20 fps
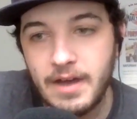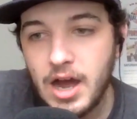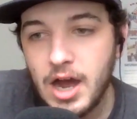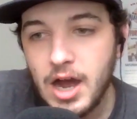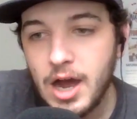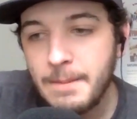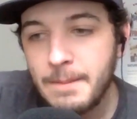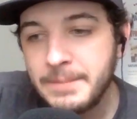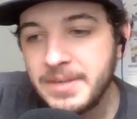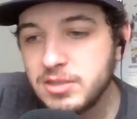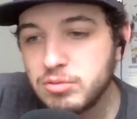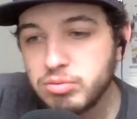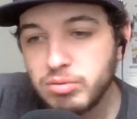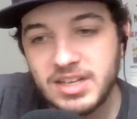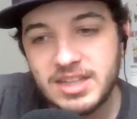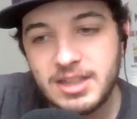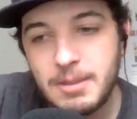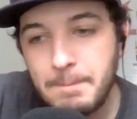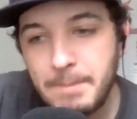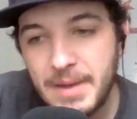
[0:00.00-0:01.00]
Um, he's
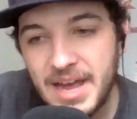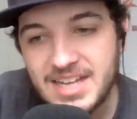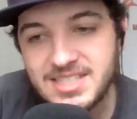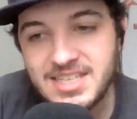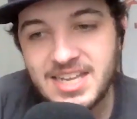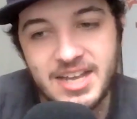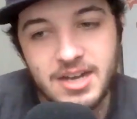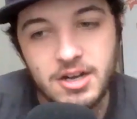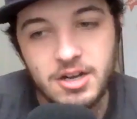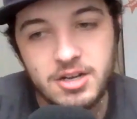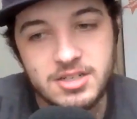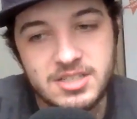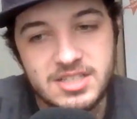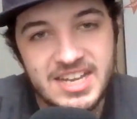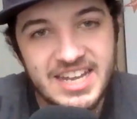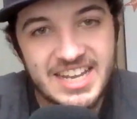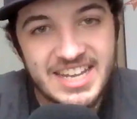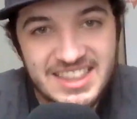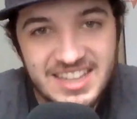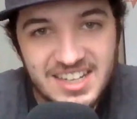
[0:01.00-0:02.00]
one of the best
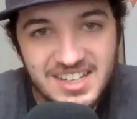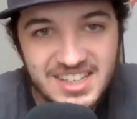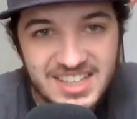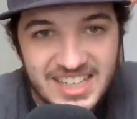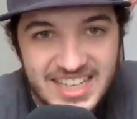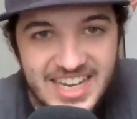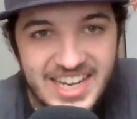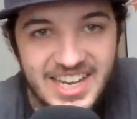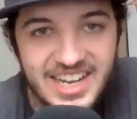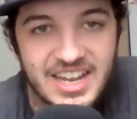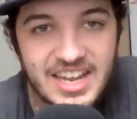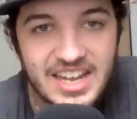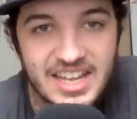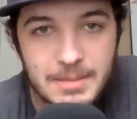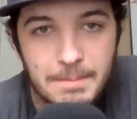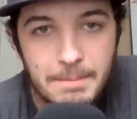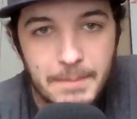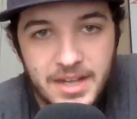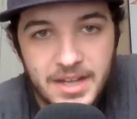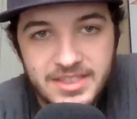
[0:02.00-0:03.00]
hitters in the league
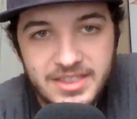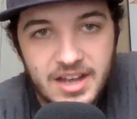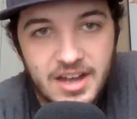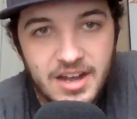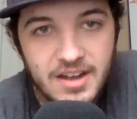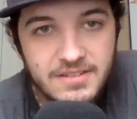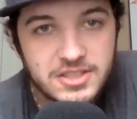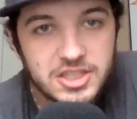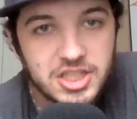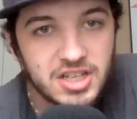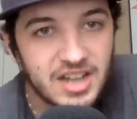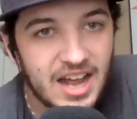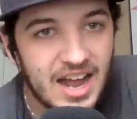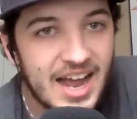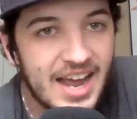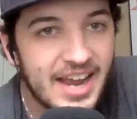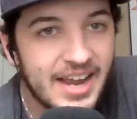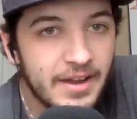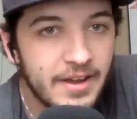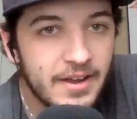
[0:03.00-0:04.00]
in the month of
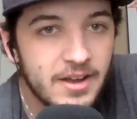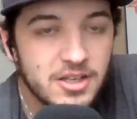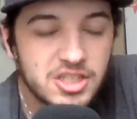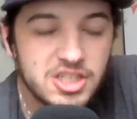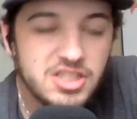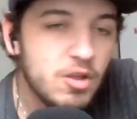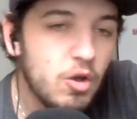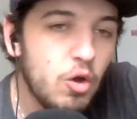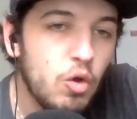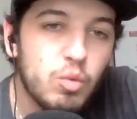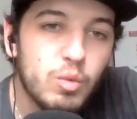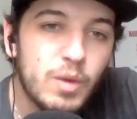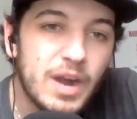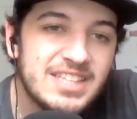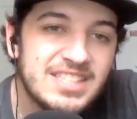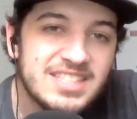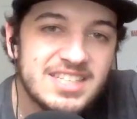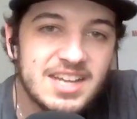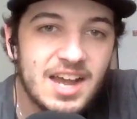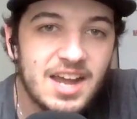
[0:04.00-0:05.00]
July. Just the whole
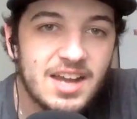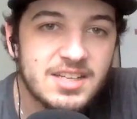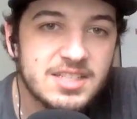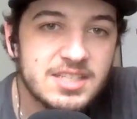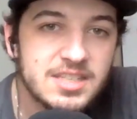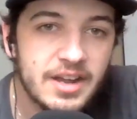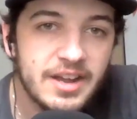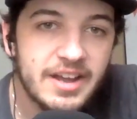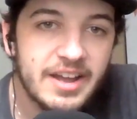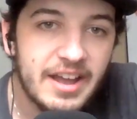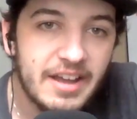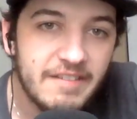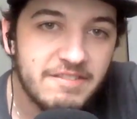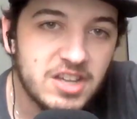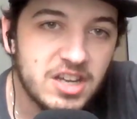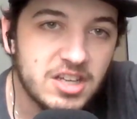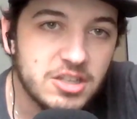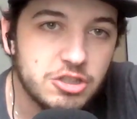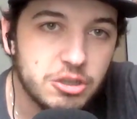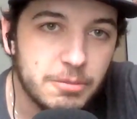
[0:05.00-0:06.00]
Red Sox
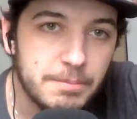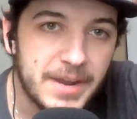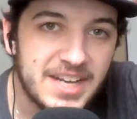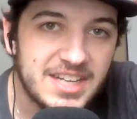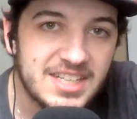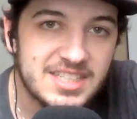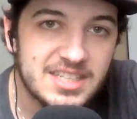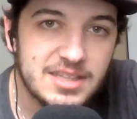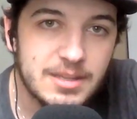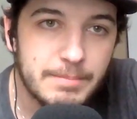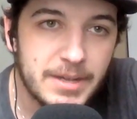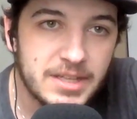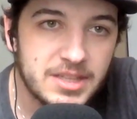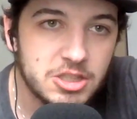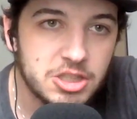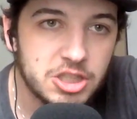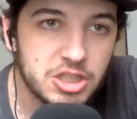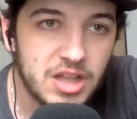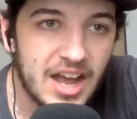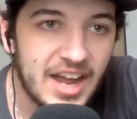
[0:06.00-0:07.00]
have done tremendous in the
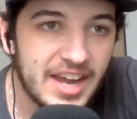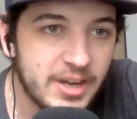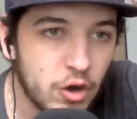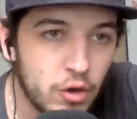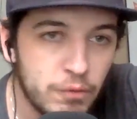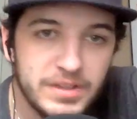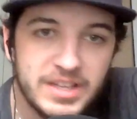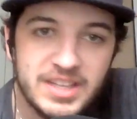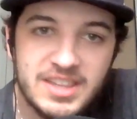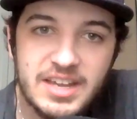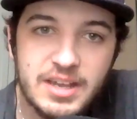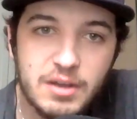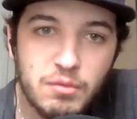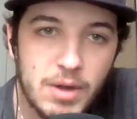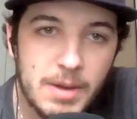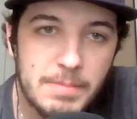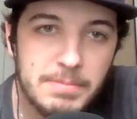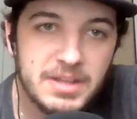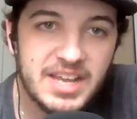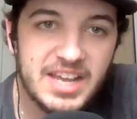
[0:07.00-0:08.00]
month of July, and hopefully they
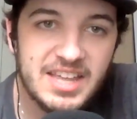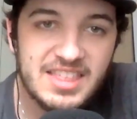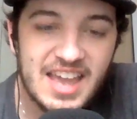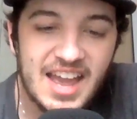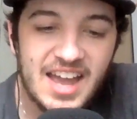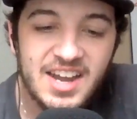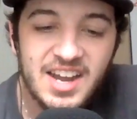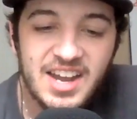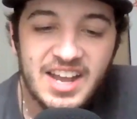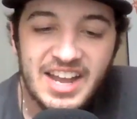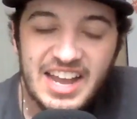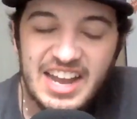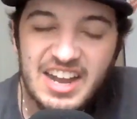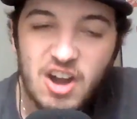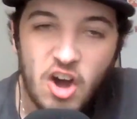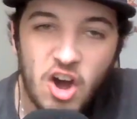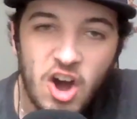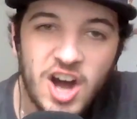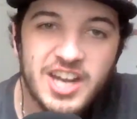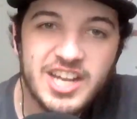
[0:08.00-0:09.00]
can replicate that
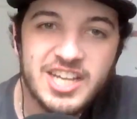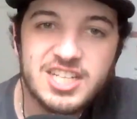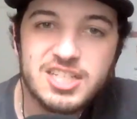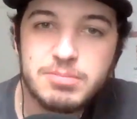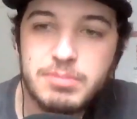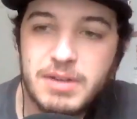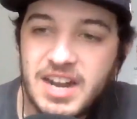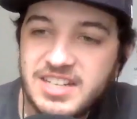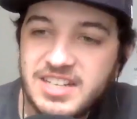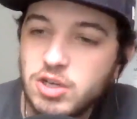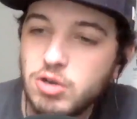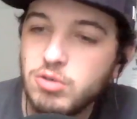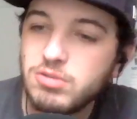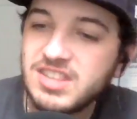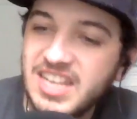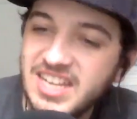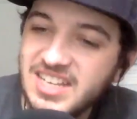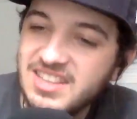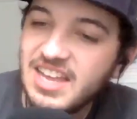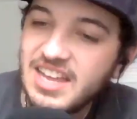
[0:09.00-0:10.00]
in August. But I
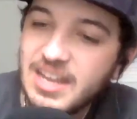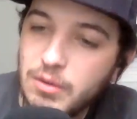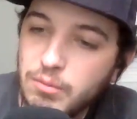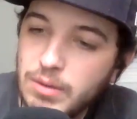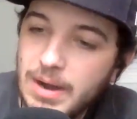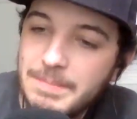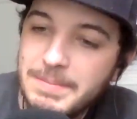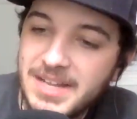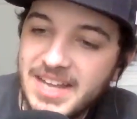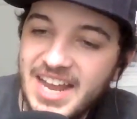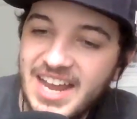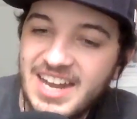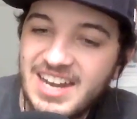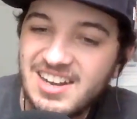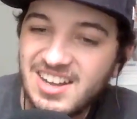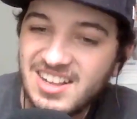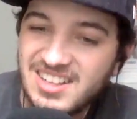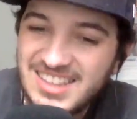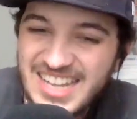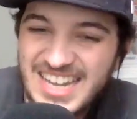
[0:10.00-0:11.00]
don't think they can replicate
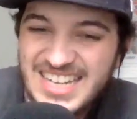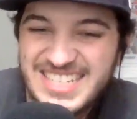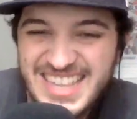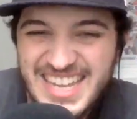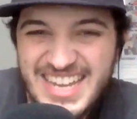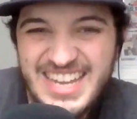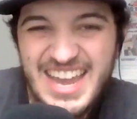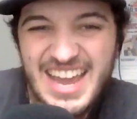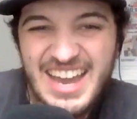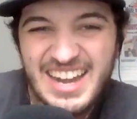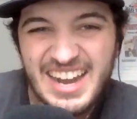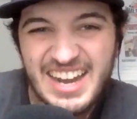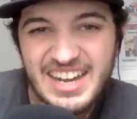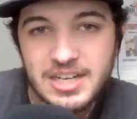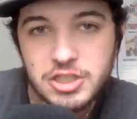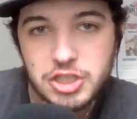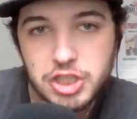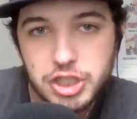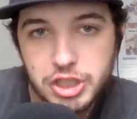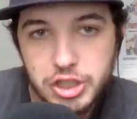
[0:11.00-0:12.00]
it unless they get
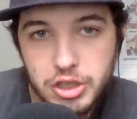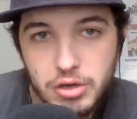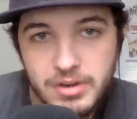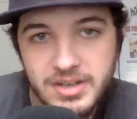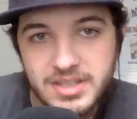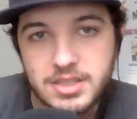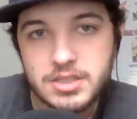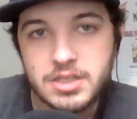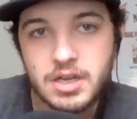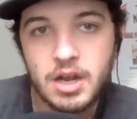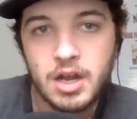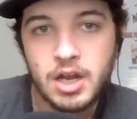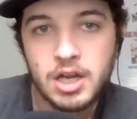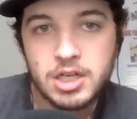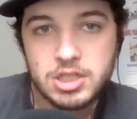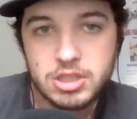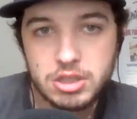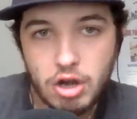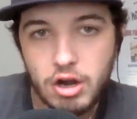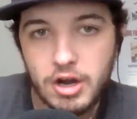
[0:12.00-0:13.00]
an insurance
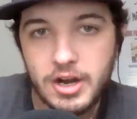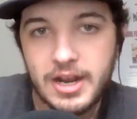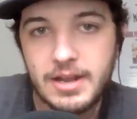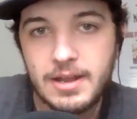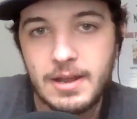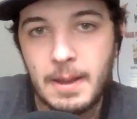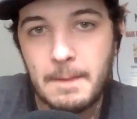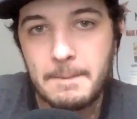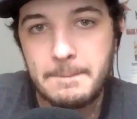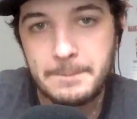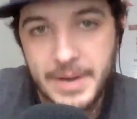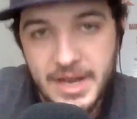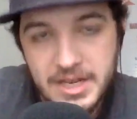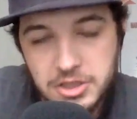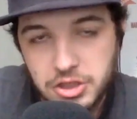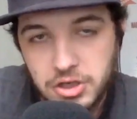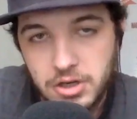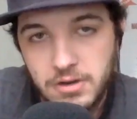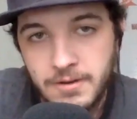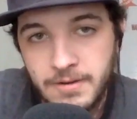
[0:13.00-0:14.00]
starting
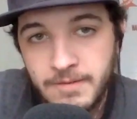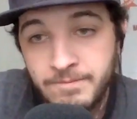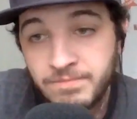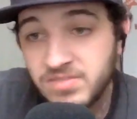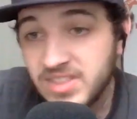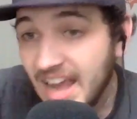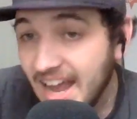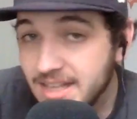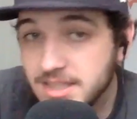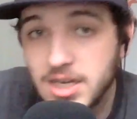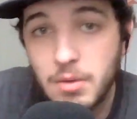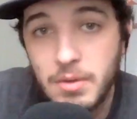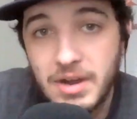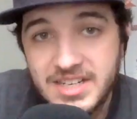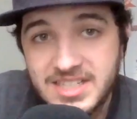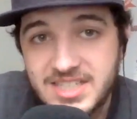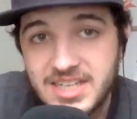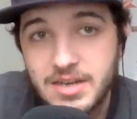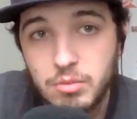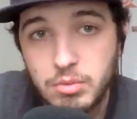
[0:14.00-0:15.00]
pitcher. That's how
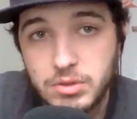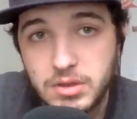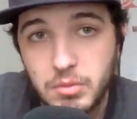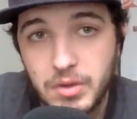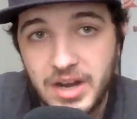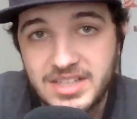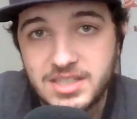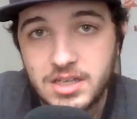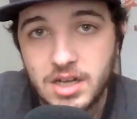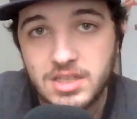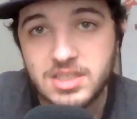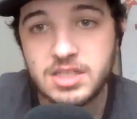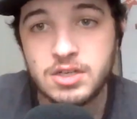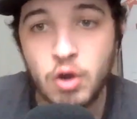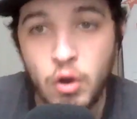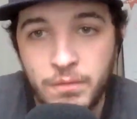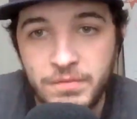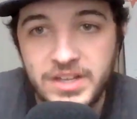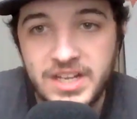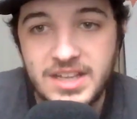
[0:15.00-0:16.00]
I see it with the Red Sox,
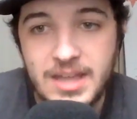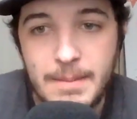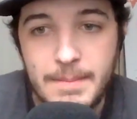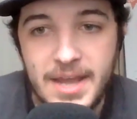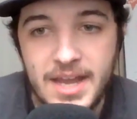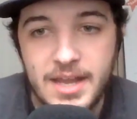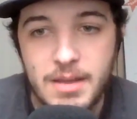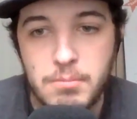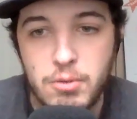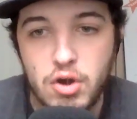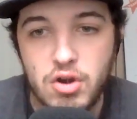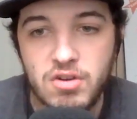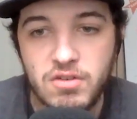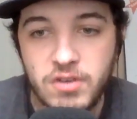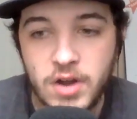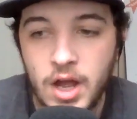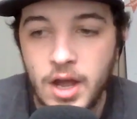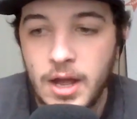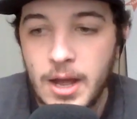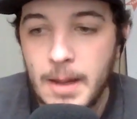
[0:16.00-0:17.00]
and hopefully they make a
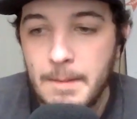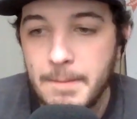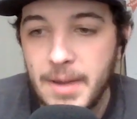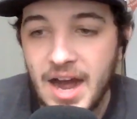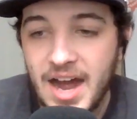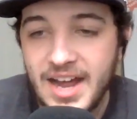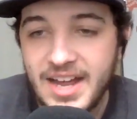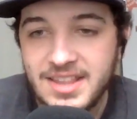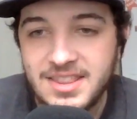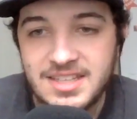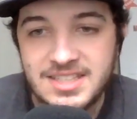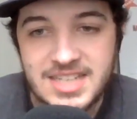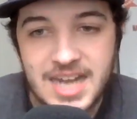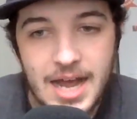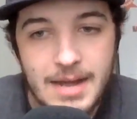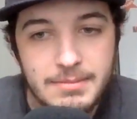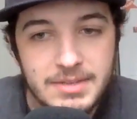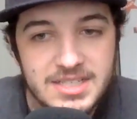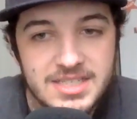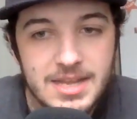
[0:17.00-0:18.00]
move by the
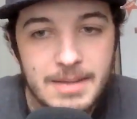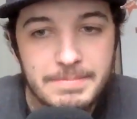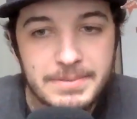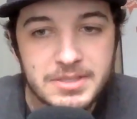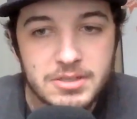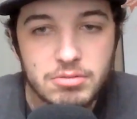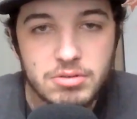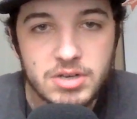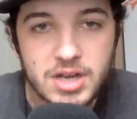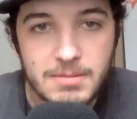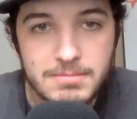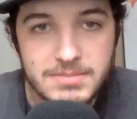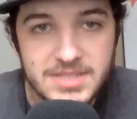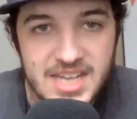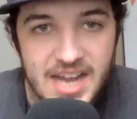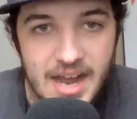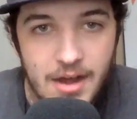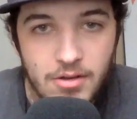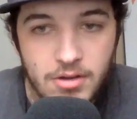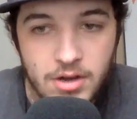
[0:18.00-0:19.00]
time this episode
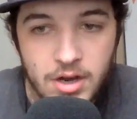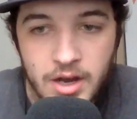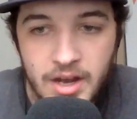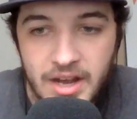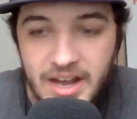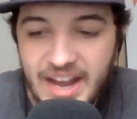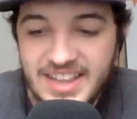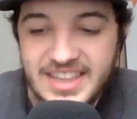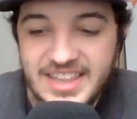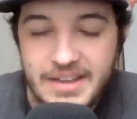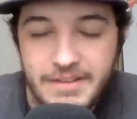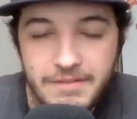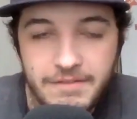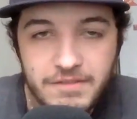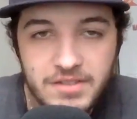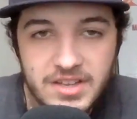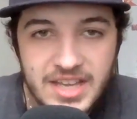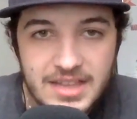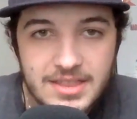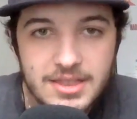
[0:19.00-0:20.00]
comes out and they
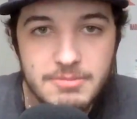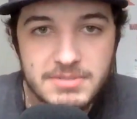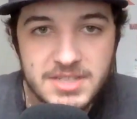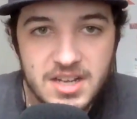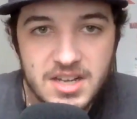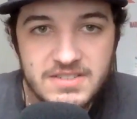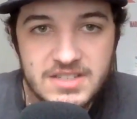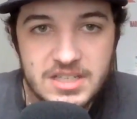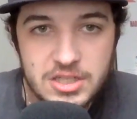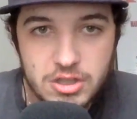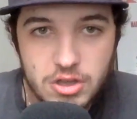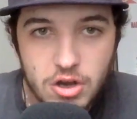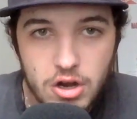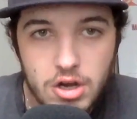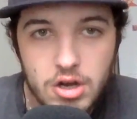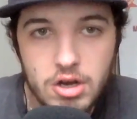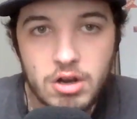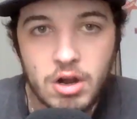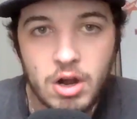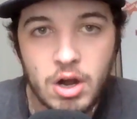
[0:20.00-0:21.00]
get themselves a
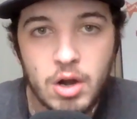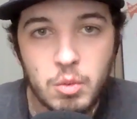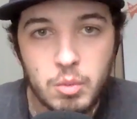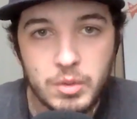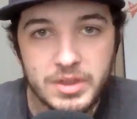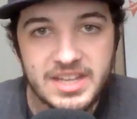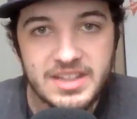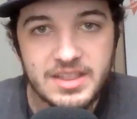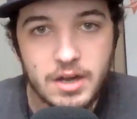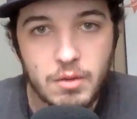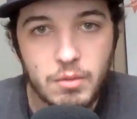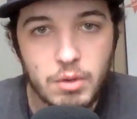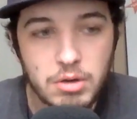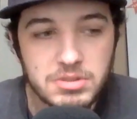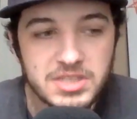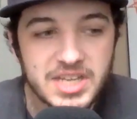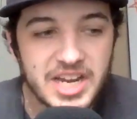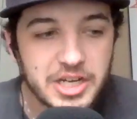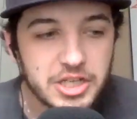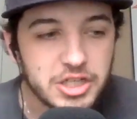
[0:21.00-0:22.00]
starter within their
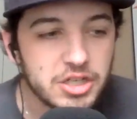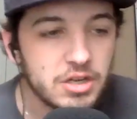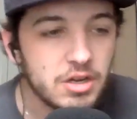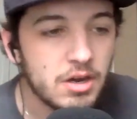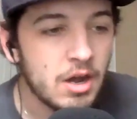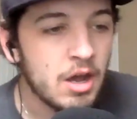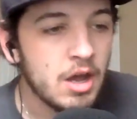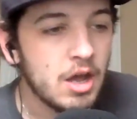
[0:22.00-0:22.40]
rotation.